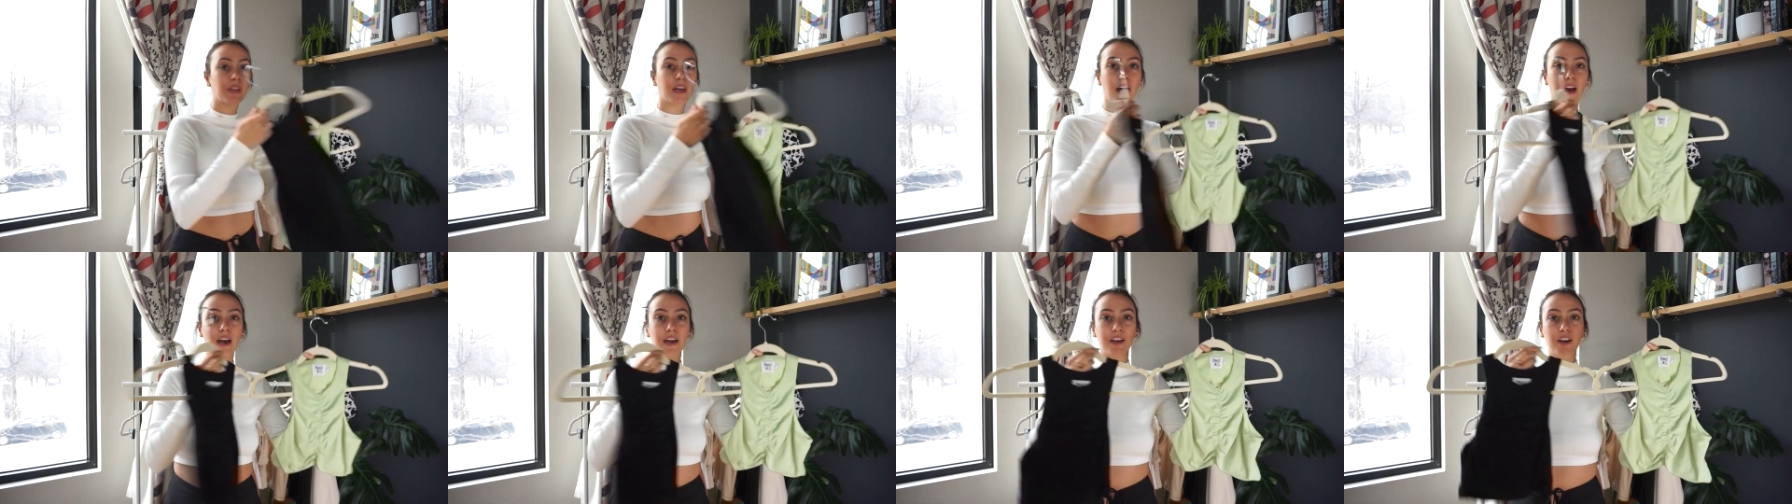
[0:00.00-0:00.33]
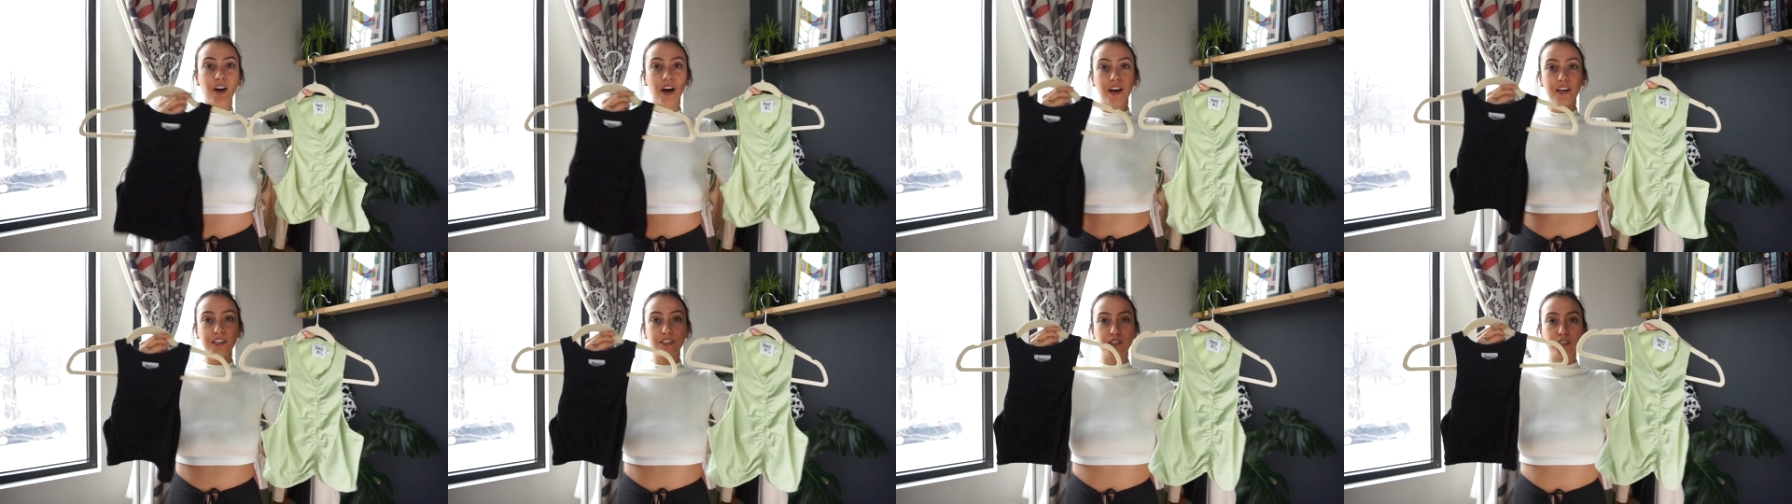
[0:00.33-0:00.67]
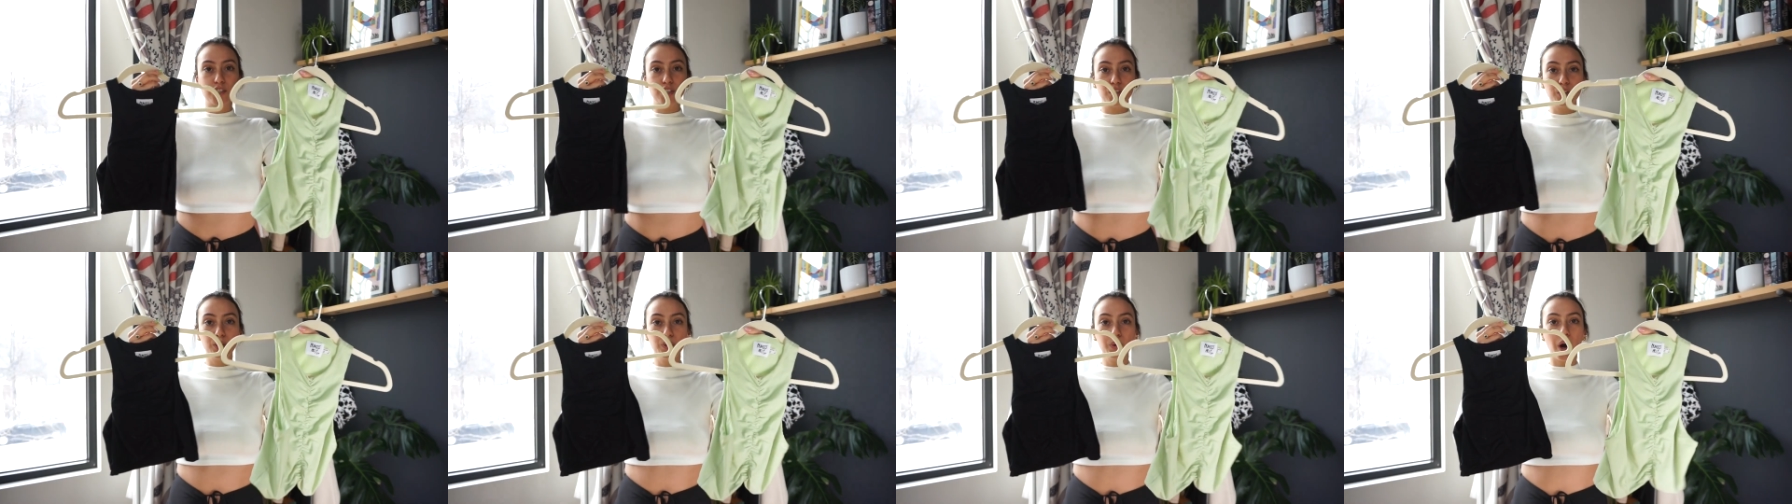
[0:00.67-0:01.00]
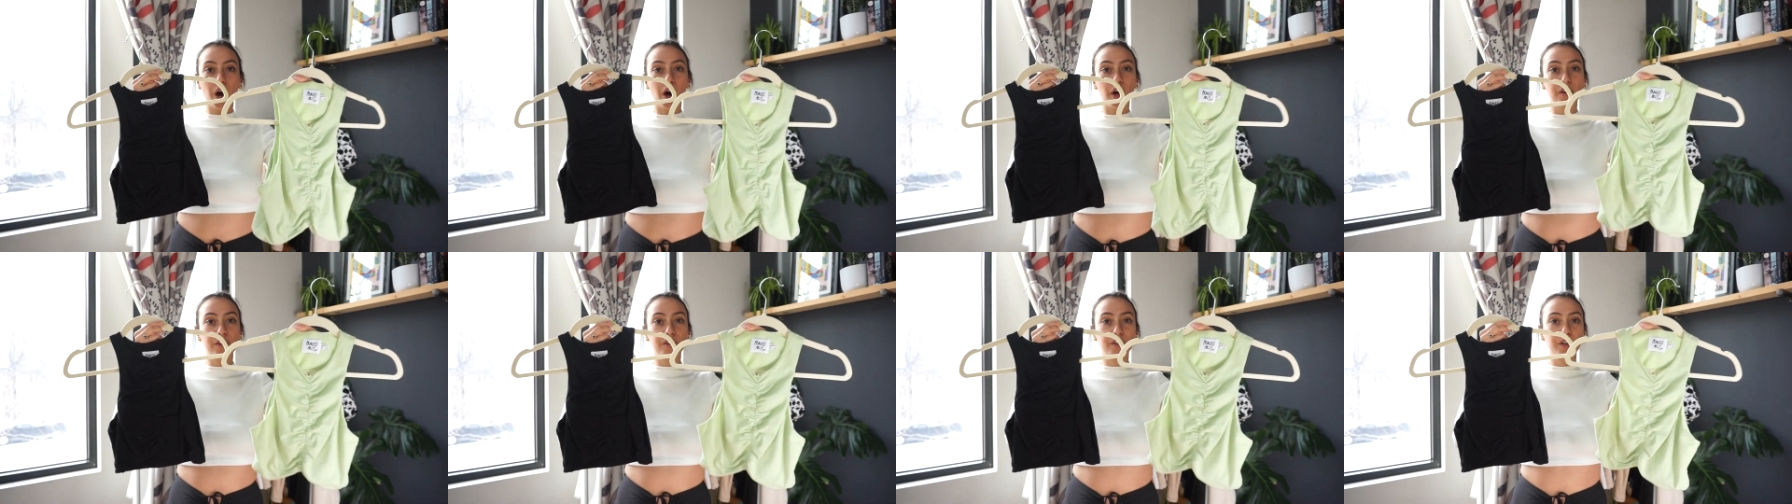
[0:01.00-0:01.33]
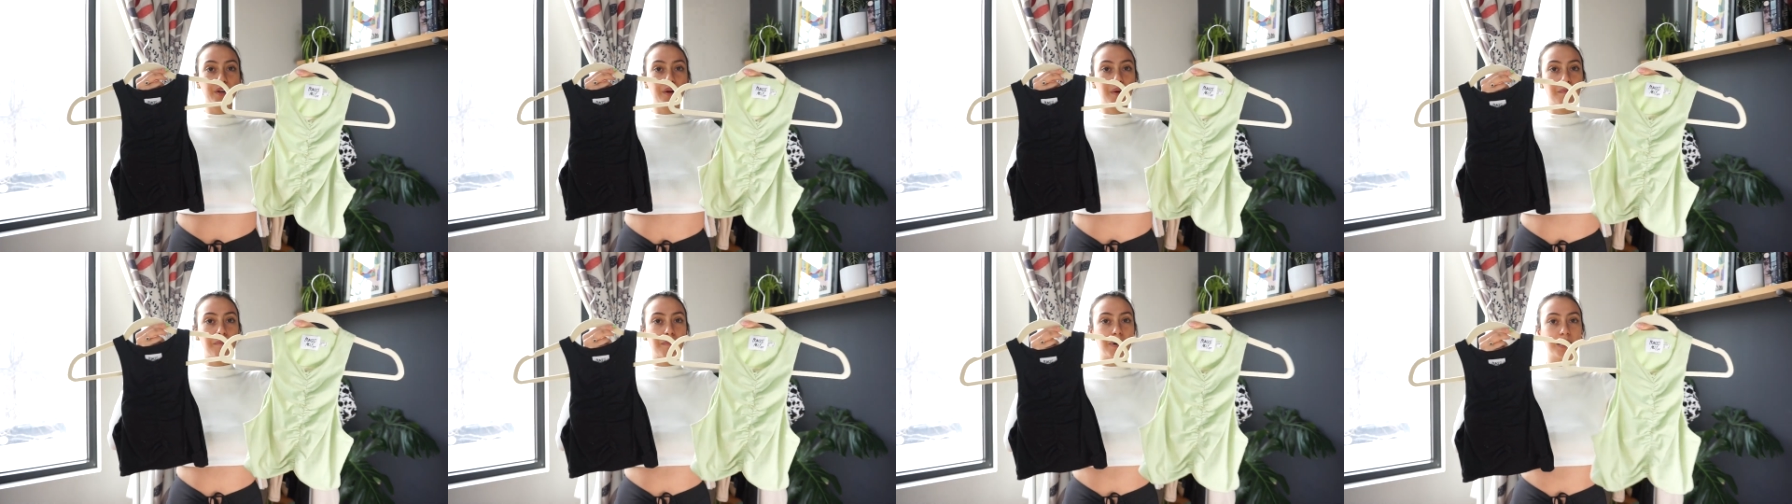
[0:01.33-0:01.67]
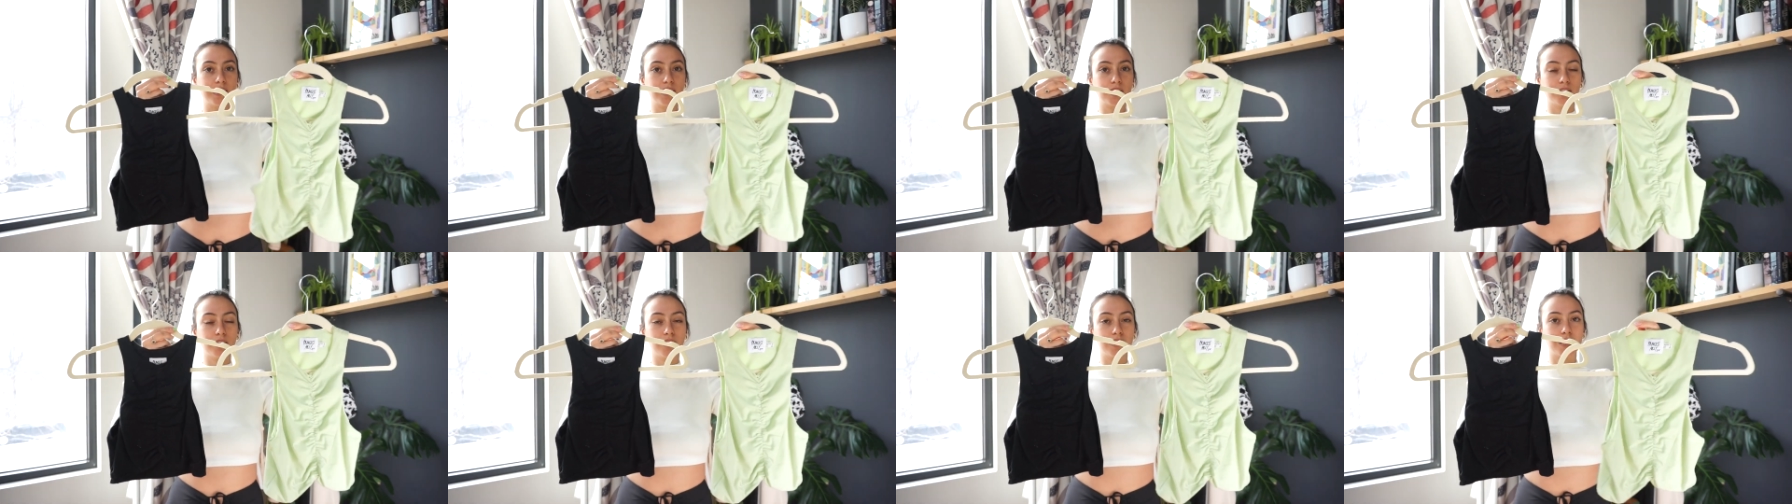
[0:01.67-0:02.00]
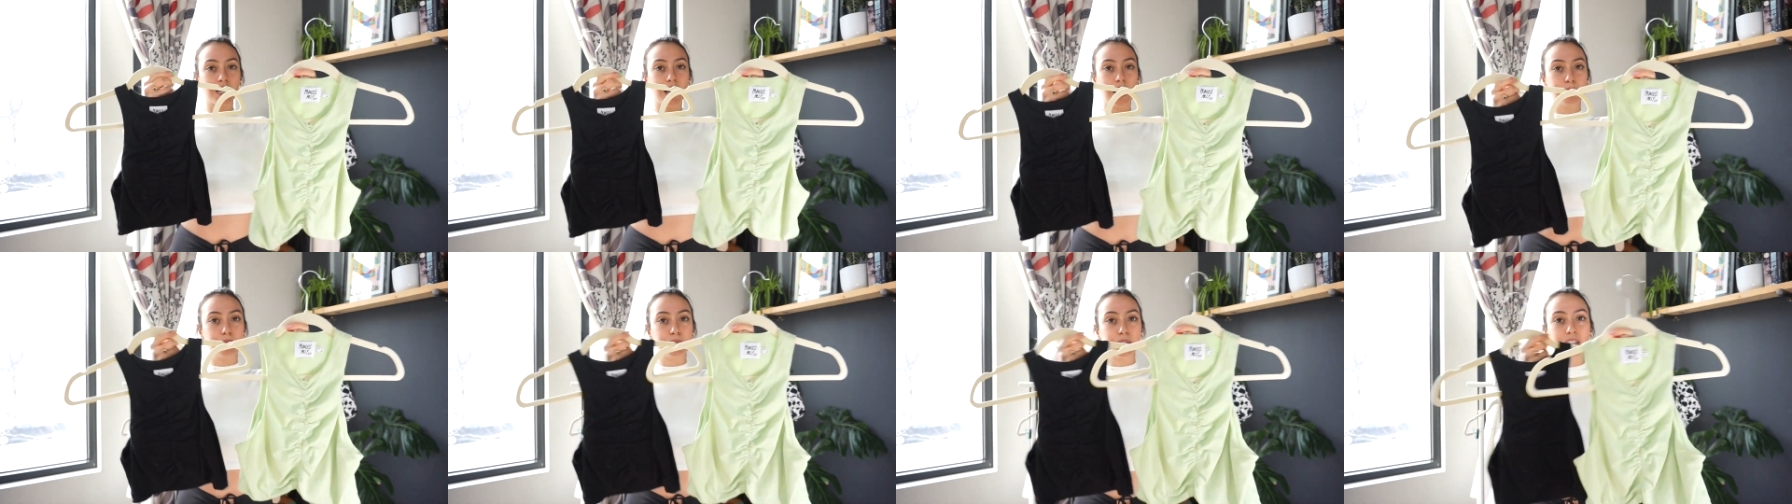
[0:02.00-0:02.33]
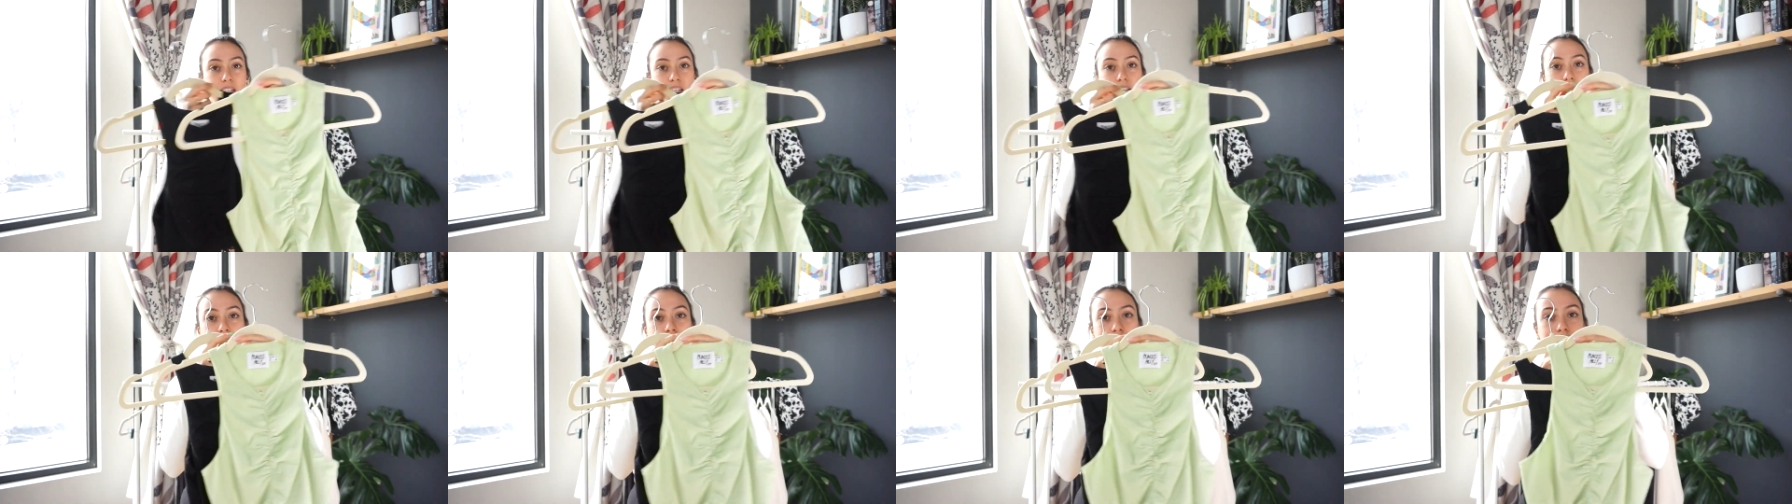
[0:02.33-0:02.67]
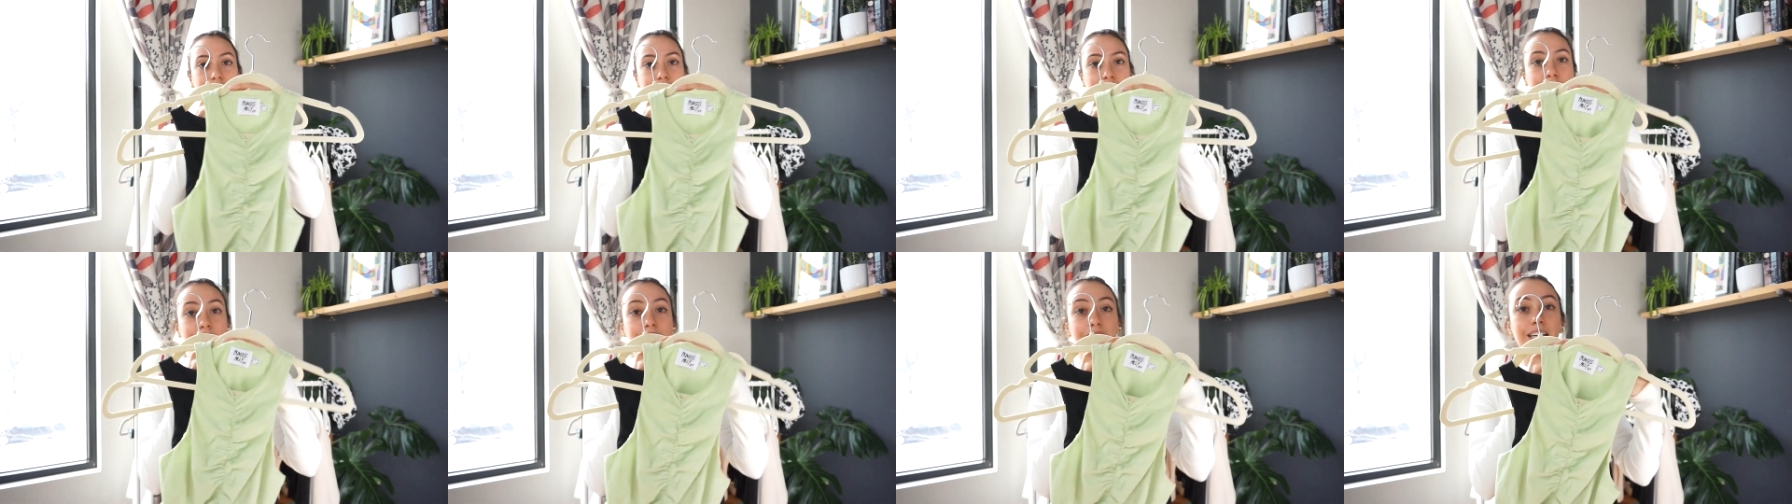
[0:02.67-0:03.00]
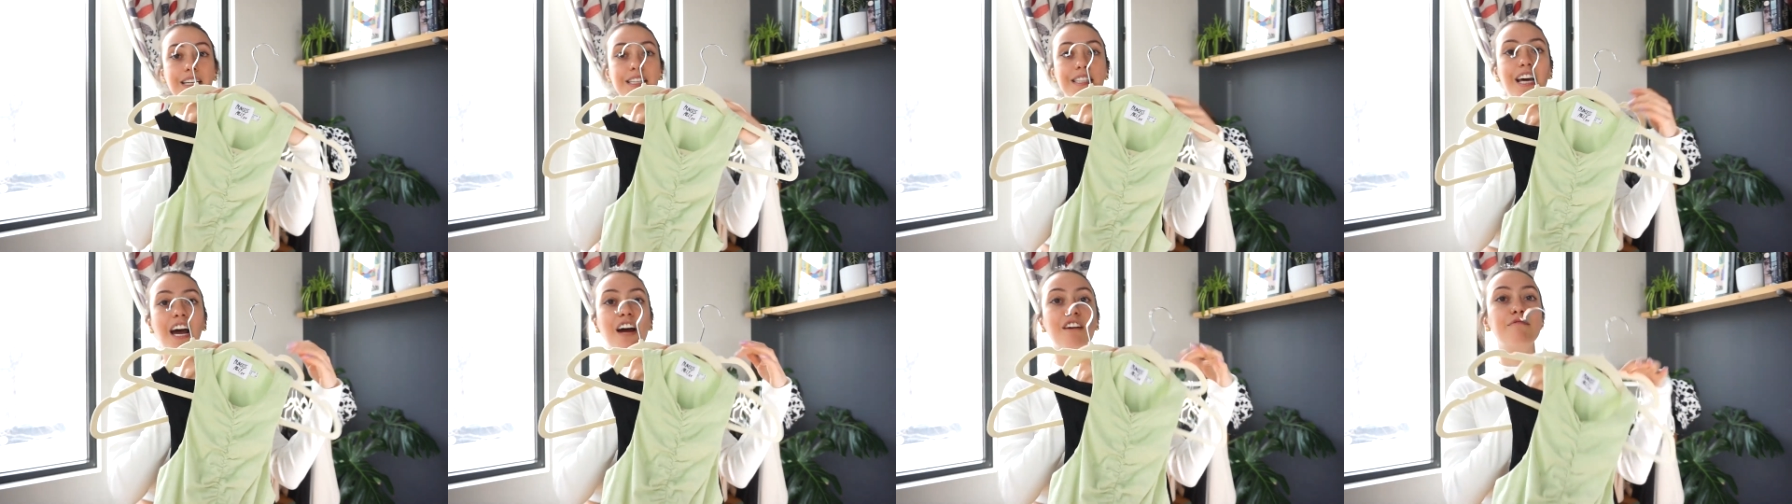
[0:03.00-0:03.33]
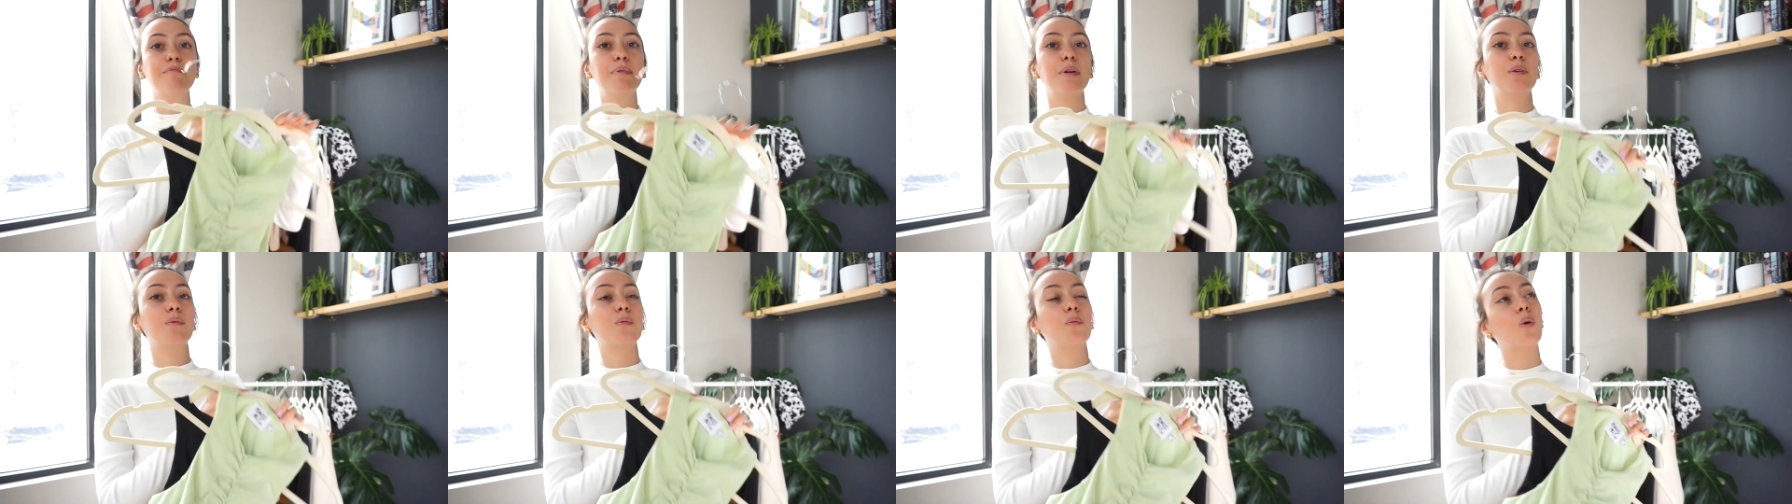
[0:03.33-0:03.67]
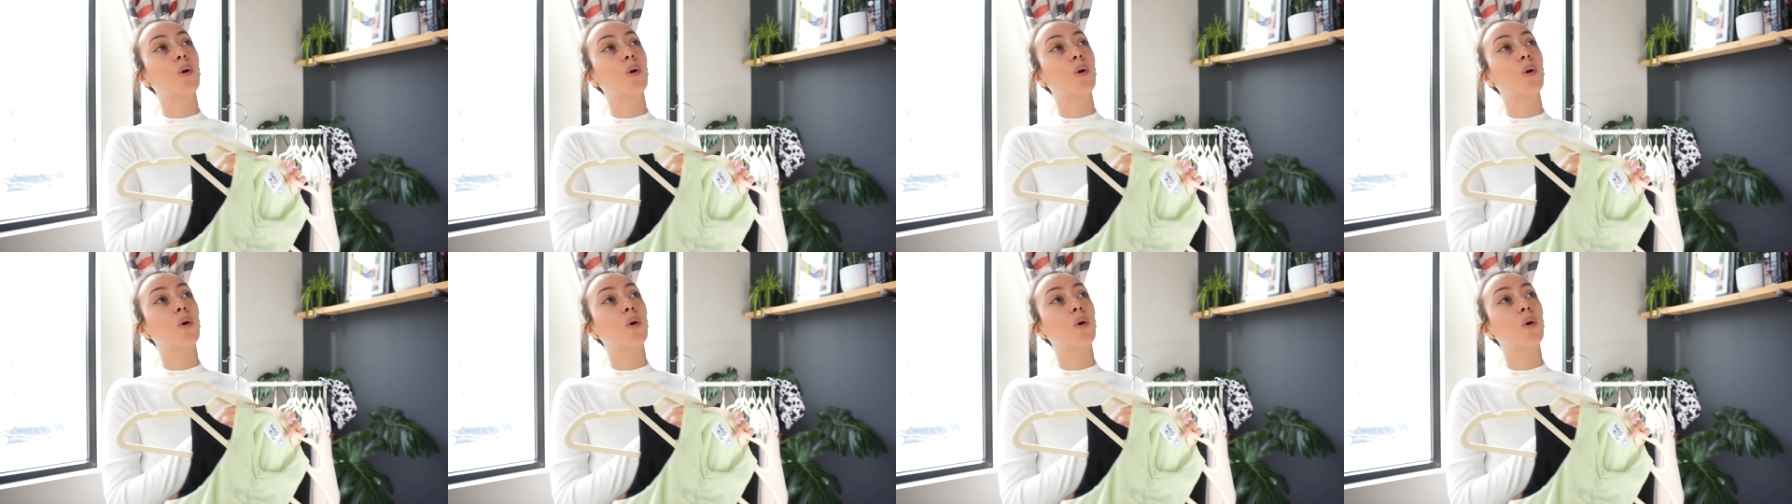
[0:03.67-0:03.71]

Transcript: I got two other muscle type tees. These have been